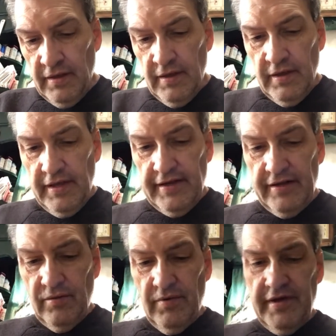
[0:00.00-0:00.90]
And I
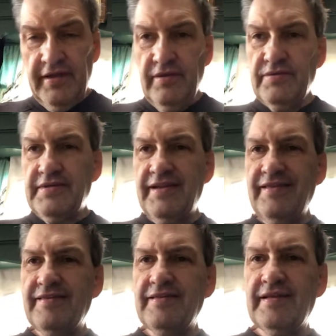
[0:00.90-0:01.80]
don't want to use
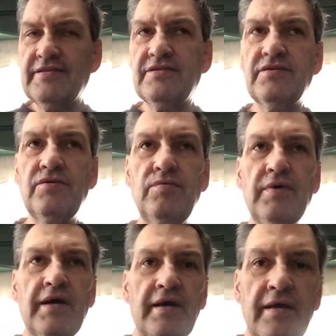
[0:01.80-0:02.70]
anything that's
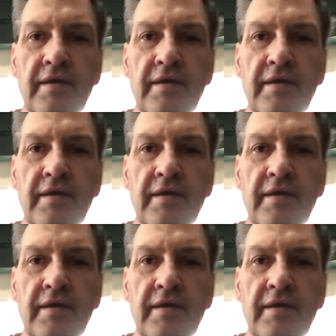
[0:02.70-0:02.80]
too